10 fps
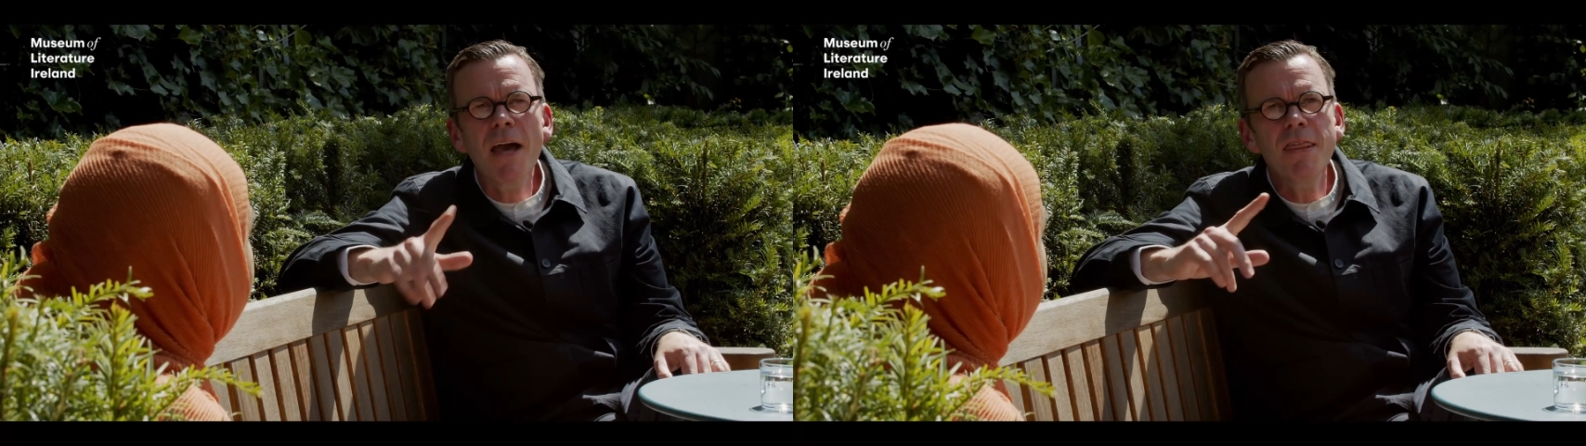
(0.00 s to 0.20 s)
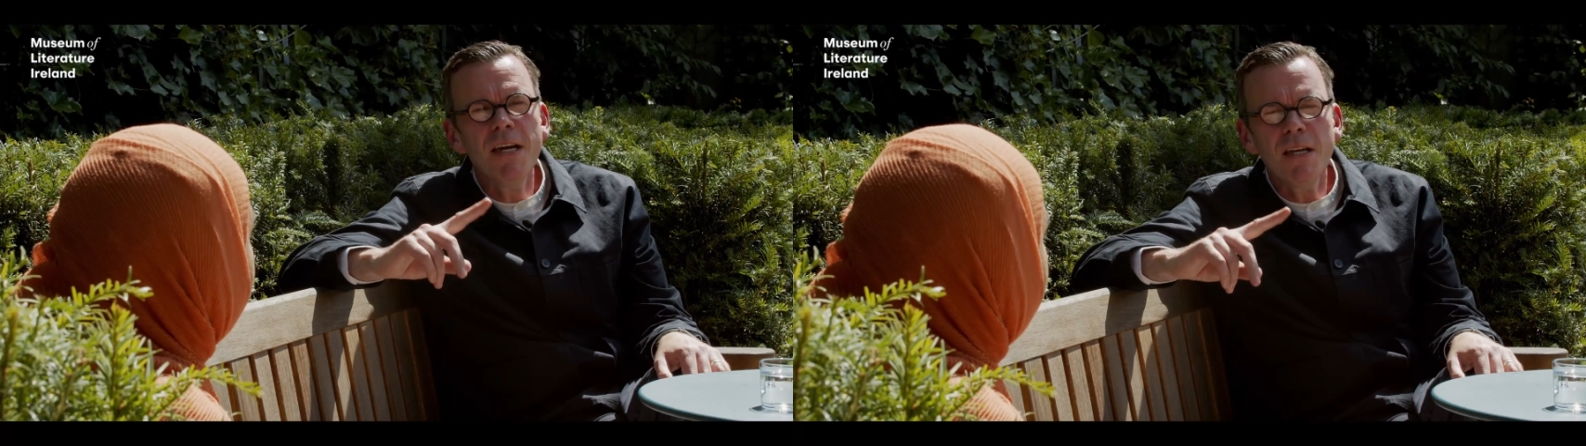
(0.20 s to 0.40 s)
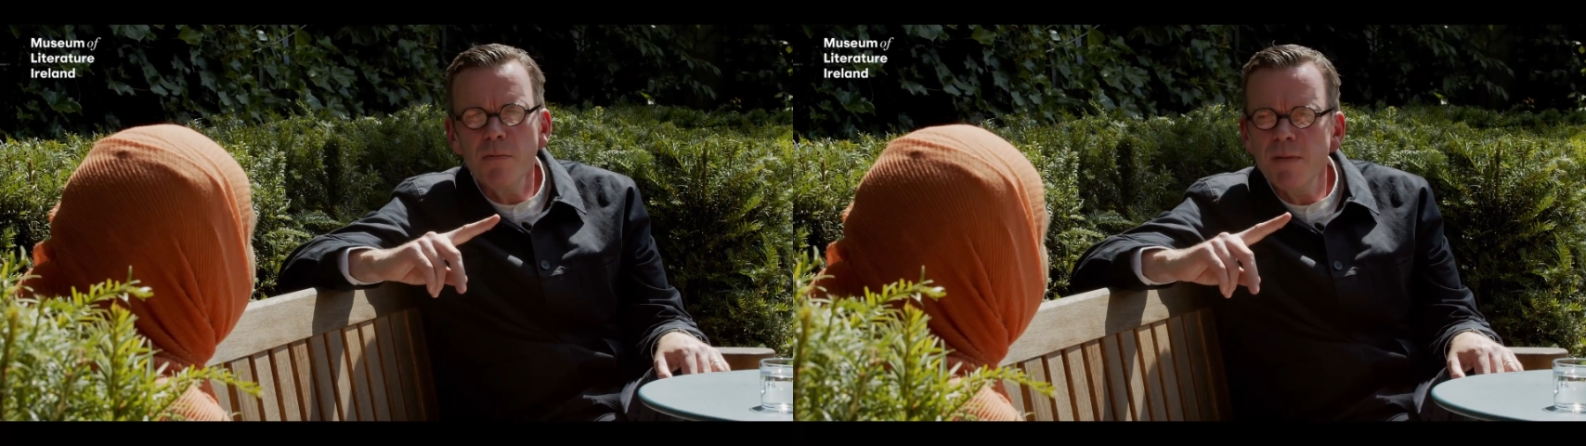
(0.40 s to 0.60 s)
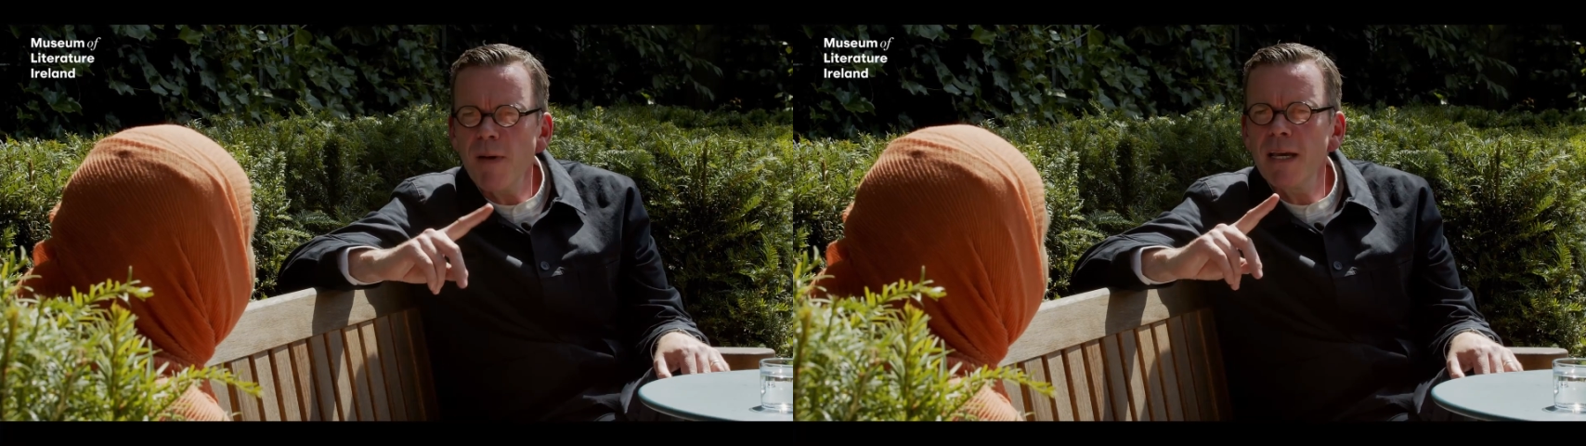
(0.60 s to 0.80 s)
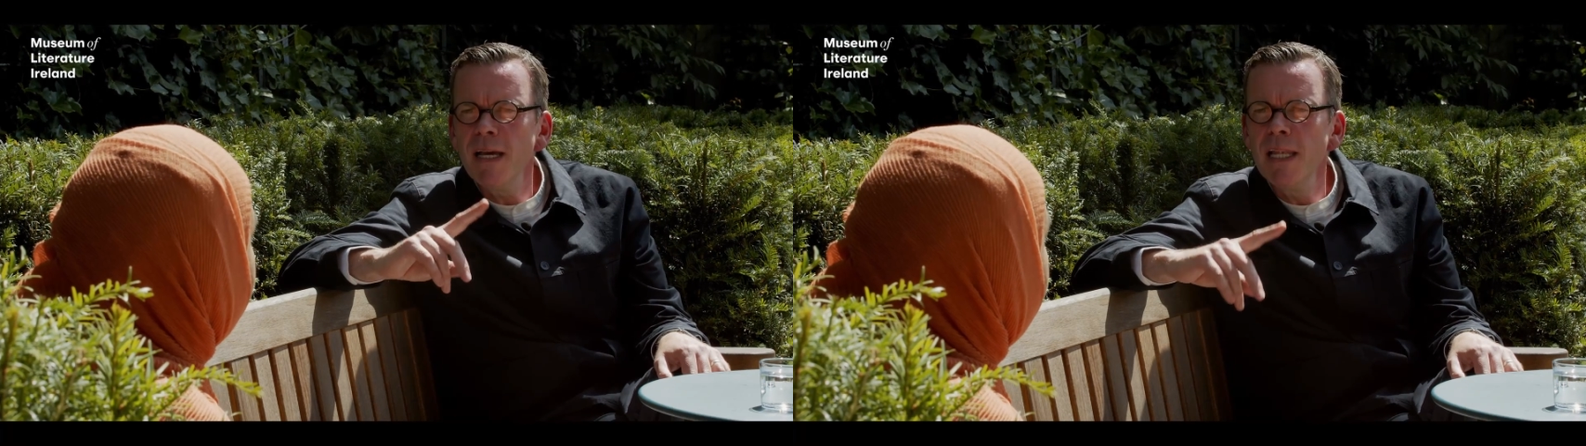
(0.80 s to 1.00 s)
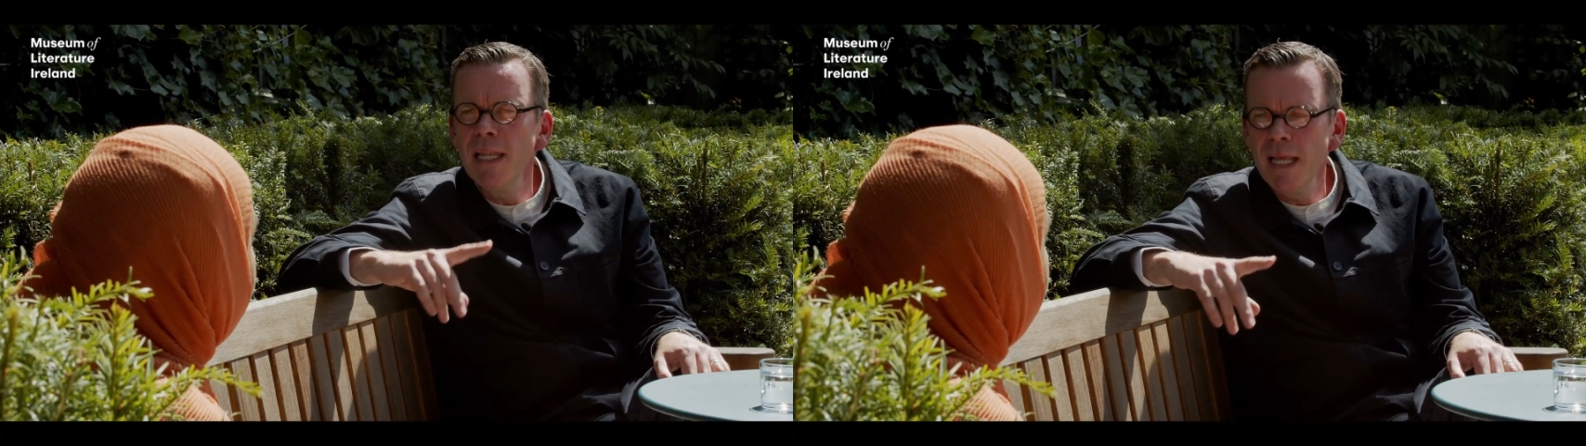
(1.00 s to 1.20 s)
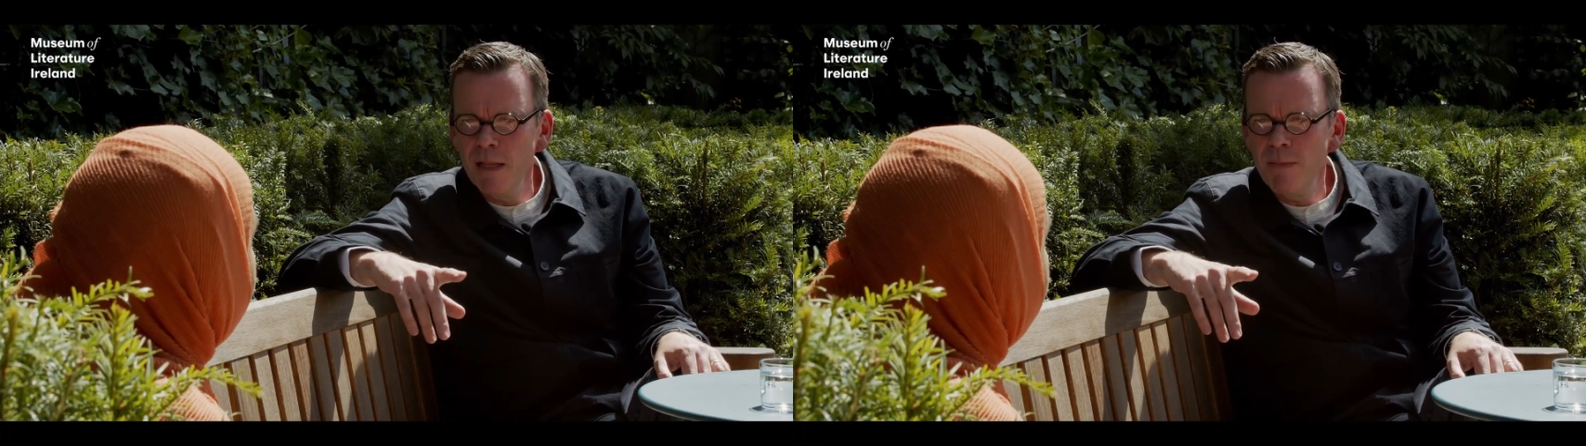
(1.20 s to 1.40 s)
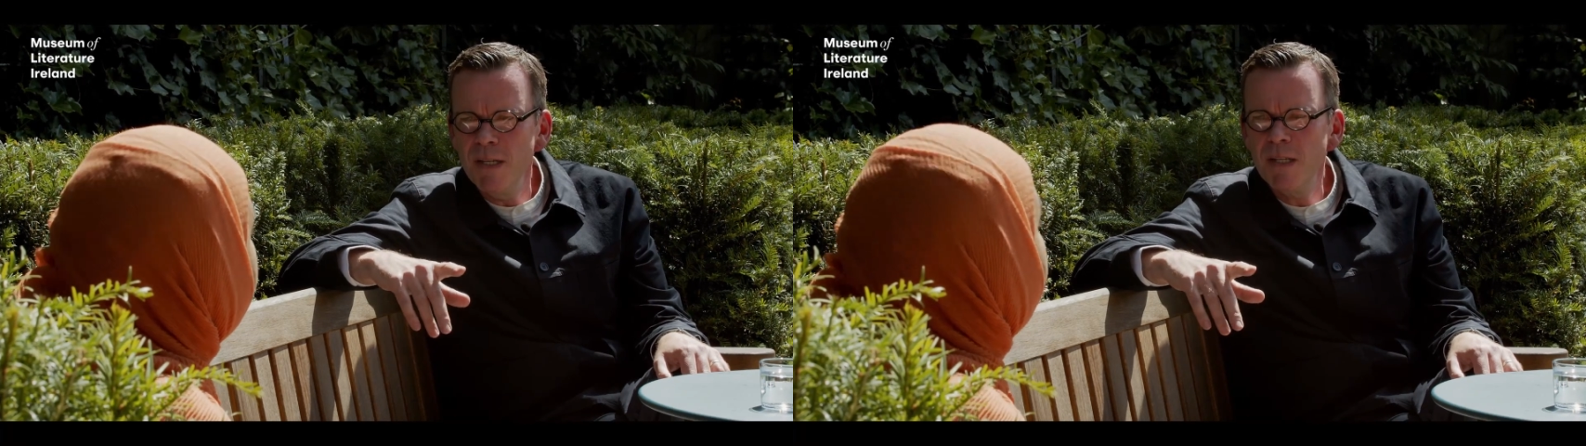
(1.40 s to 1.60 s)
think it comes back a little
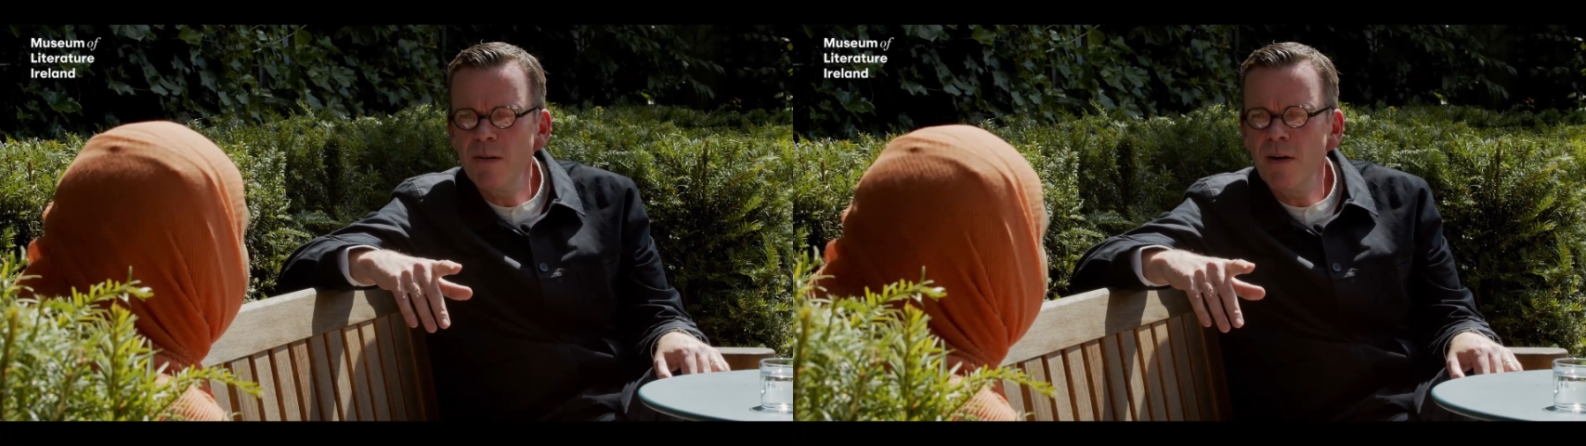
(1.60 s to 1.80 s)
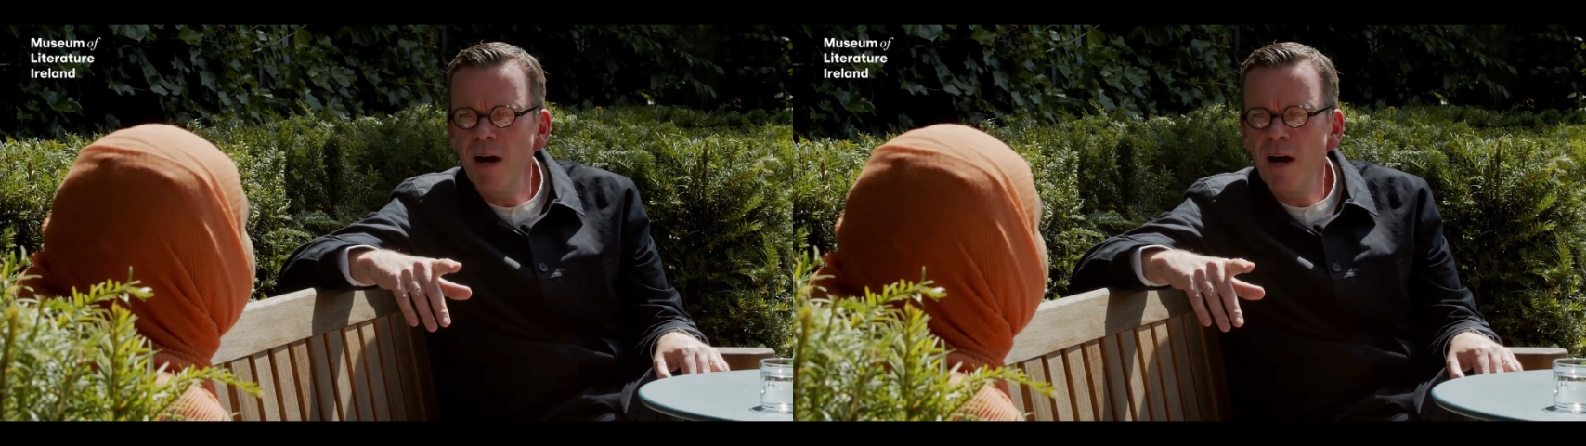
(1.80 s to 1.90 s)
bit to